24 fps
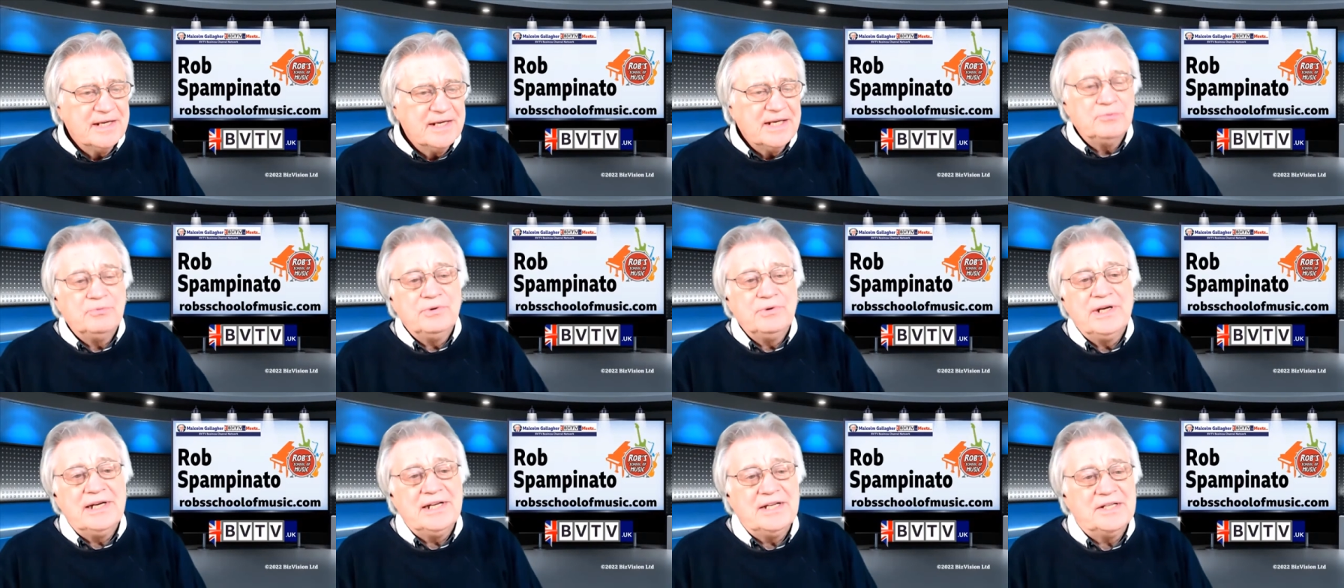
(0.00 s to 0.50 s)

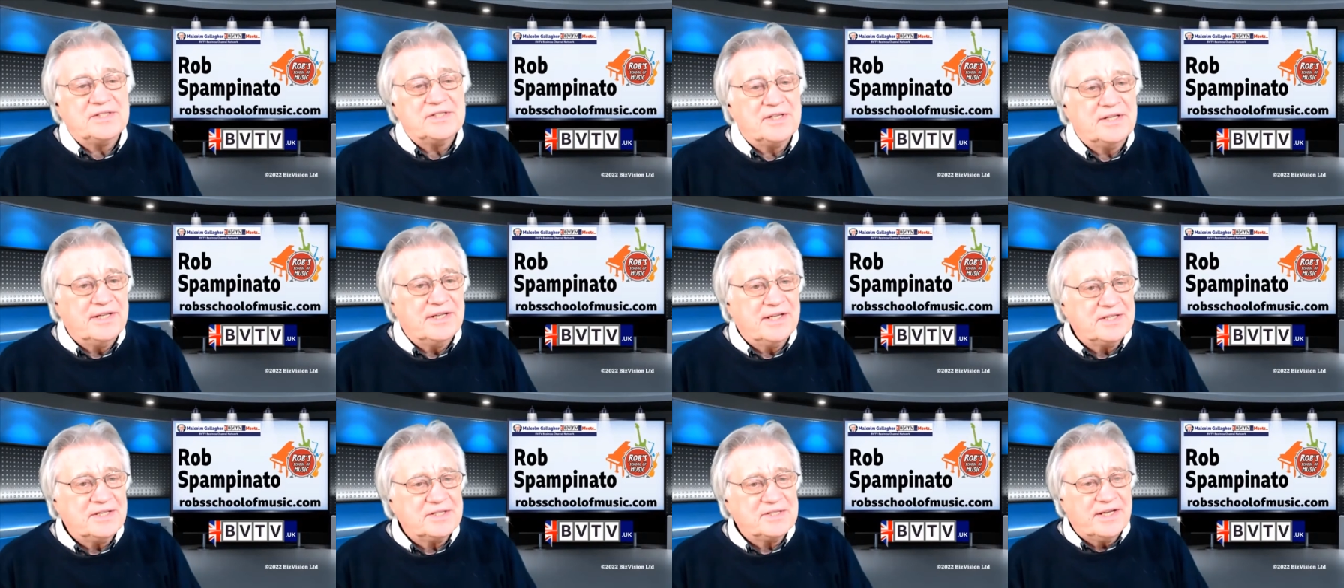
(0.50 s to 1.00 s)
It really is
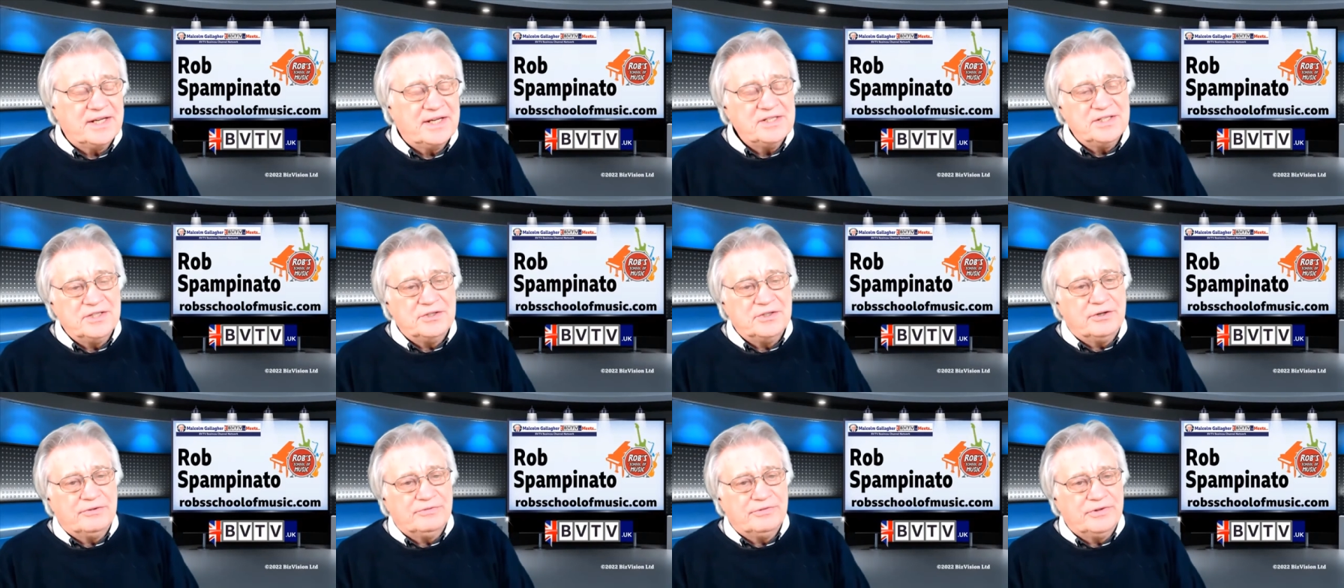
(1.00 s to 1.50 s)
an
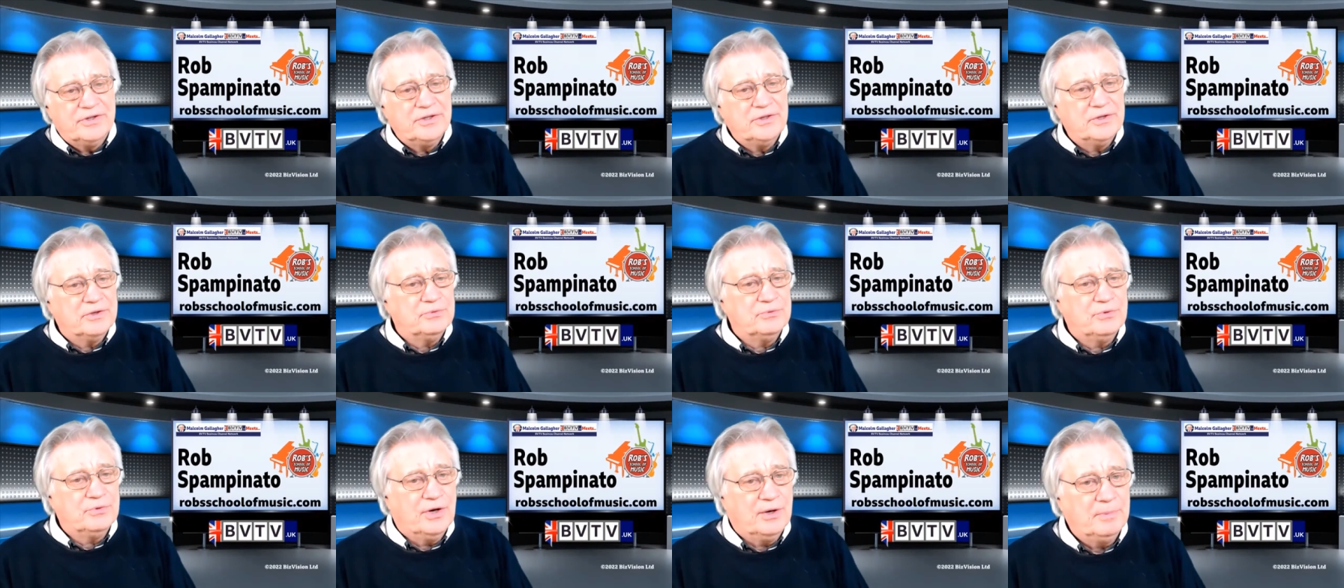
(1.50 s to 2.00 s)
exciting offering
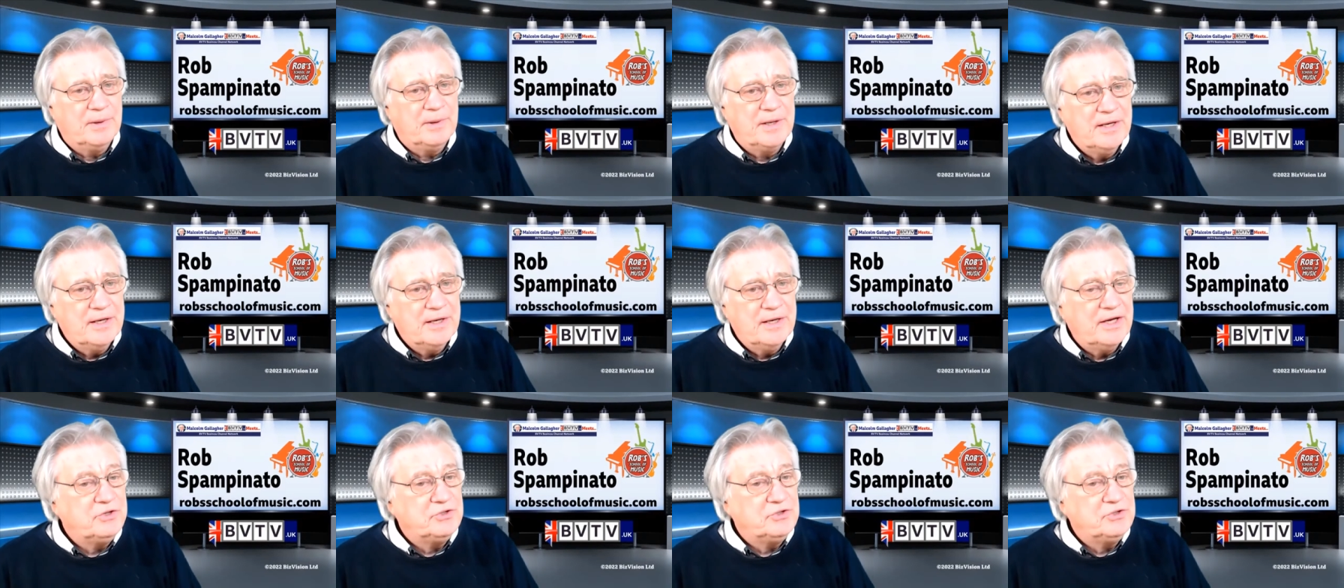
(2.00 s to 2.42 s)
that Rob,